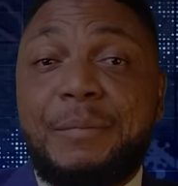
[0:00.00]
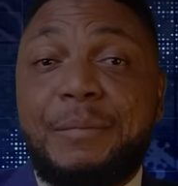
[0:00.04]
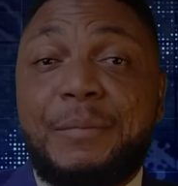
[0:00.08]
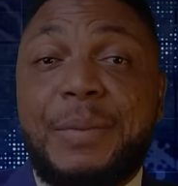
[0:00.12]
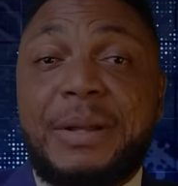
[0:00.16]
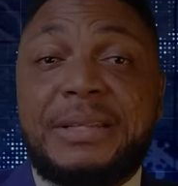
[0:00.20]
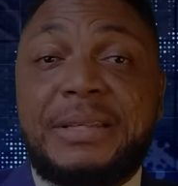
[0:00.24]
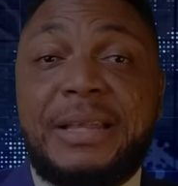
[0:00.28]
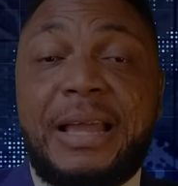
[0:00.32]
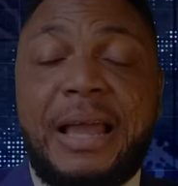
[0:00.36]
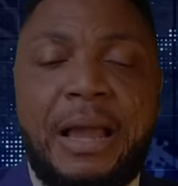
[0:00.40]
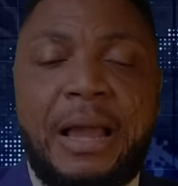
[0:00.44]

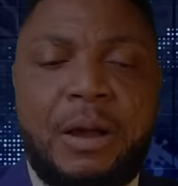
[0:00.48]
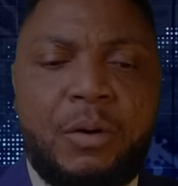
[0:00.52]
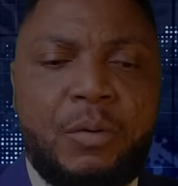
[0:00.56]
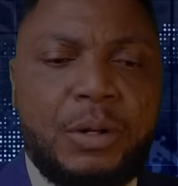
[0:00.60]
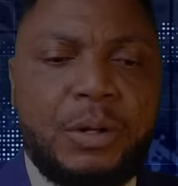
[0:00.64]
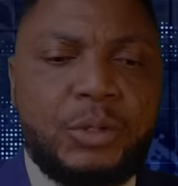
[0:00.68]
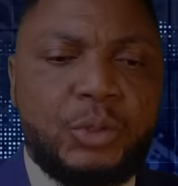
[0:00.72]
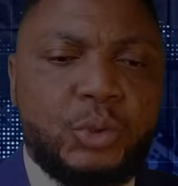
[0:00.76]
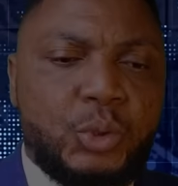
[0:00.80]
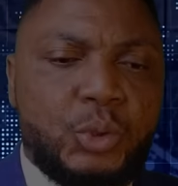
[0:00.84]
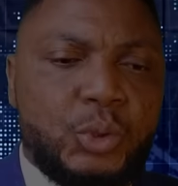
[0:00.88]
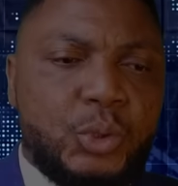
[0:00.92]
But I
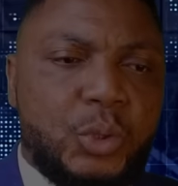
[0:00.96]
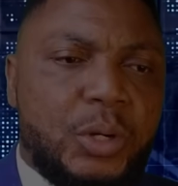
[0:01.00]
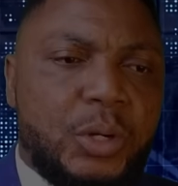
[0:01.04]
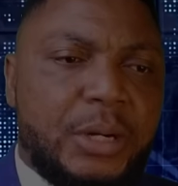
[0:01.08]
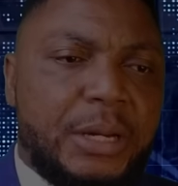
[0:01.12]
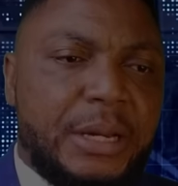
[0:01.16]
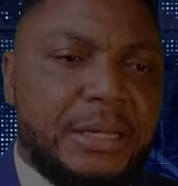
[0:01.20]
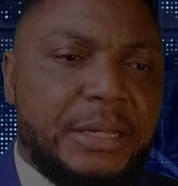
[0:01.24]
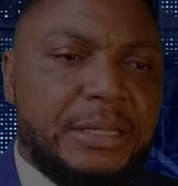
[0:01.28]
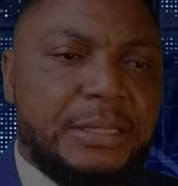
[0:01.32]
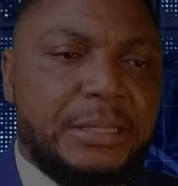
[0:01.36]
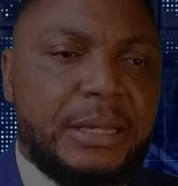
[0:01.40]
want to
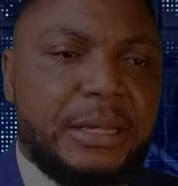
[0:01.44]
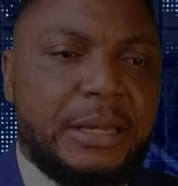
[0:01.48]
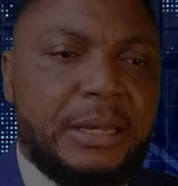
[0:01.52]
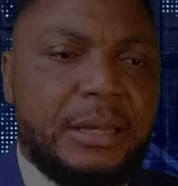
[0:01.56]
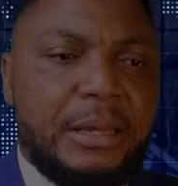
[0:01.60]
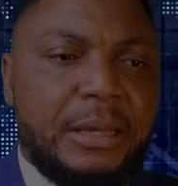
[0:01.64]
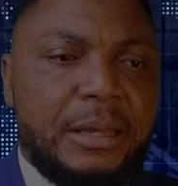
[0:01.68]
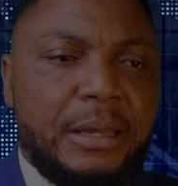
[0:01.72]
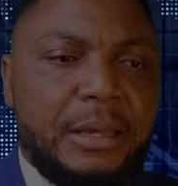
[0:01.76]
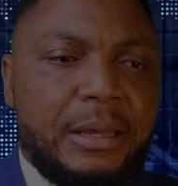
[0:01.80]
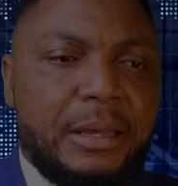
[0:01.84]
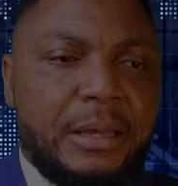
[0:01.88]
talk as a
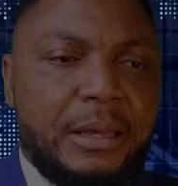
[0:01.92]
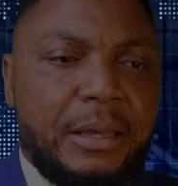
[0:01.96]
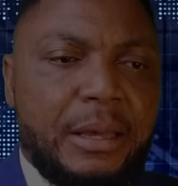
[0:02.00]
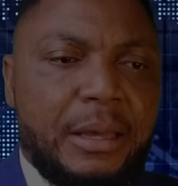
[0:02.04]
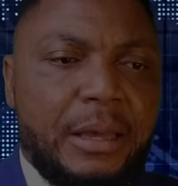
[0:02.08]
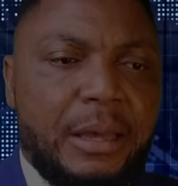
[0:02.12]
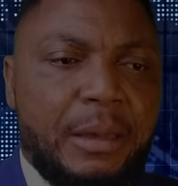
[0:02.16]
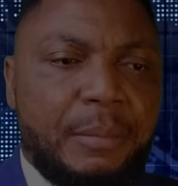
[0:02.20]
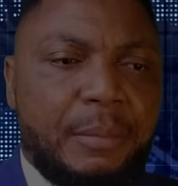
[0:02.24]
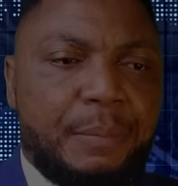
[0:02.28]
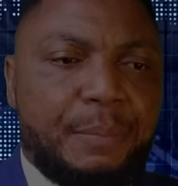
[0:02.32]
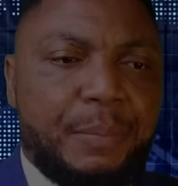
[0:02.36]

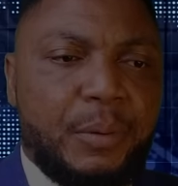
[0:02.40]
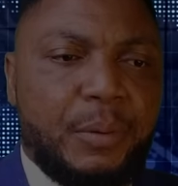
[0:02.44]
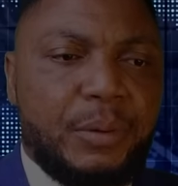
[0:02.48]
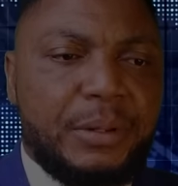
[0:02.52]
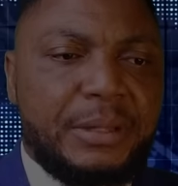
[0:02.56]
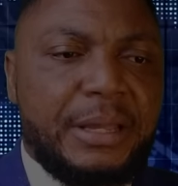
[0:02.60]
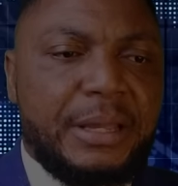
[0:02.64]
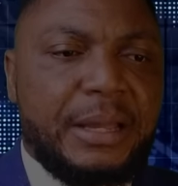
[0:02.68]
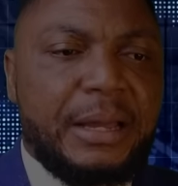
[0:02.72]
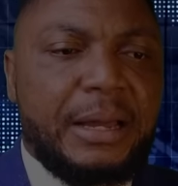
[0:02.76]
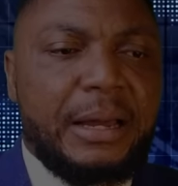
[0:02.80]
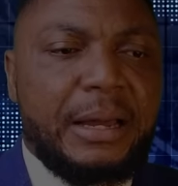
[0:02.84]

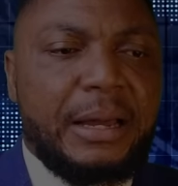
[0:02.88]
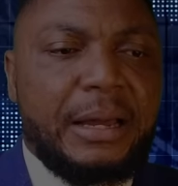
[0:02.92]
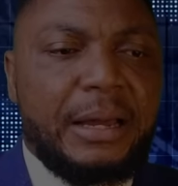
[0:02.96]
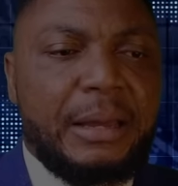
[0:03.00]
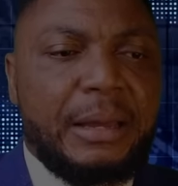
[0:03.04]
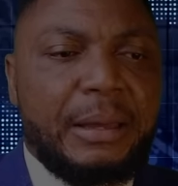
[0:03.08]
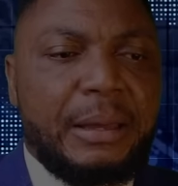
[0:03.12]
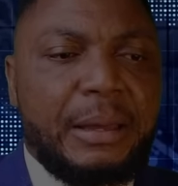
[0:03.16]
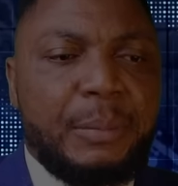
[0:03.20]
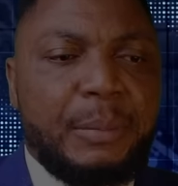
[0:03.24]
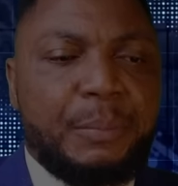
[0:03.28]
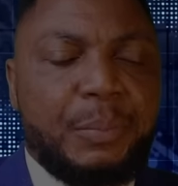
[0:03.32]

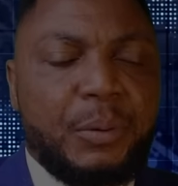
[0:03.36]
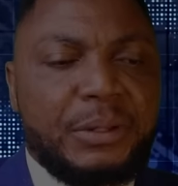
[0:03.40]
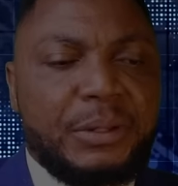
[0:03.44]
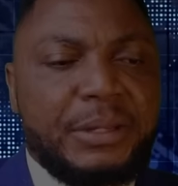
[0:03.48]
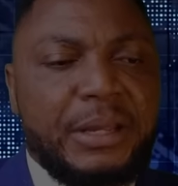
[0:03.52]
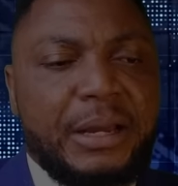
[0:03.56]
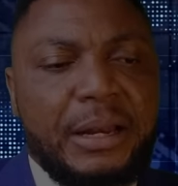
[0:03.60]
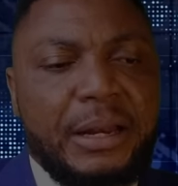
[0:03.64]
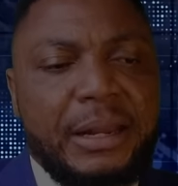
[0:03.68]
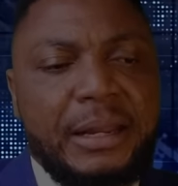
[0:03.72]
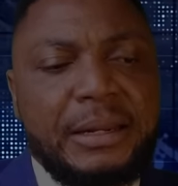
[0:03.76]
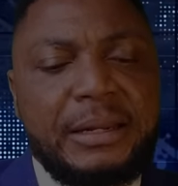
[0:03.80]

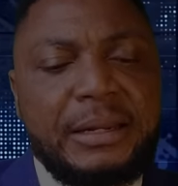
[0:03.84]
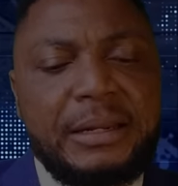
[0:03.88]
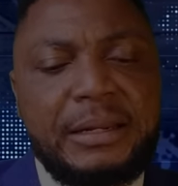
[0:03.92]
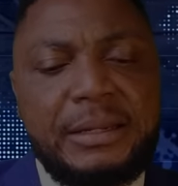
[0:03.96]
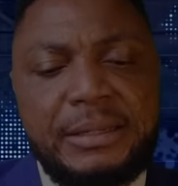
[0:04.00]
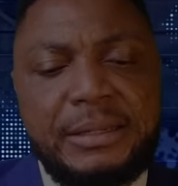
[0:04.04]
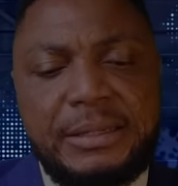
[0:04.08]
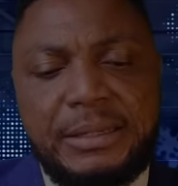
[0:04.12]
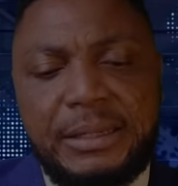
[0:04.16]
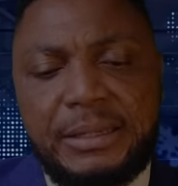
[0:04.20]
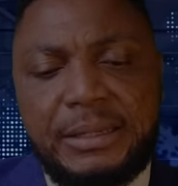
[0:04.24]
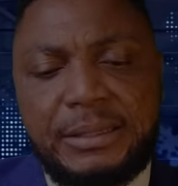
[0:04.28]
political
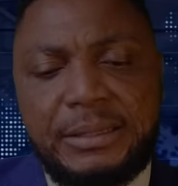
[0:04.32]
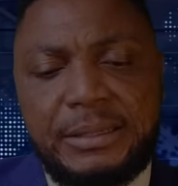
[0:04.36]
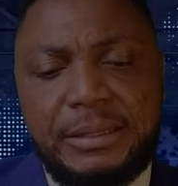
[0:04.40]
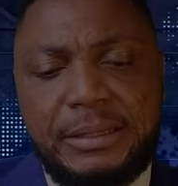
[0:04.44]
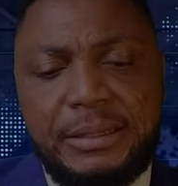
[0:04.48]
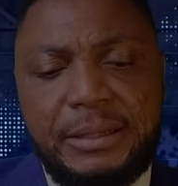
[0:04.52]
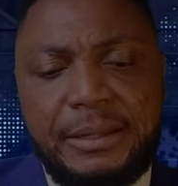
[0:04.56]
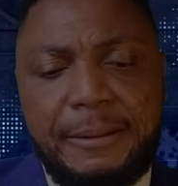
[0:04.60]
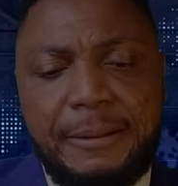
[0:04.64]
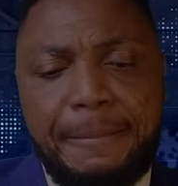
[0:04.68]
analysis,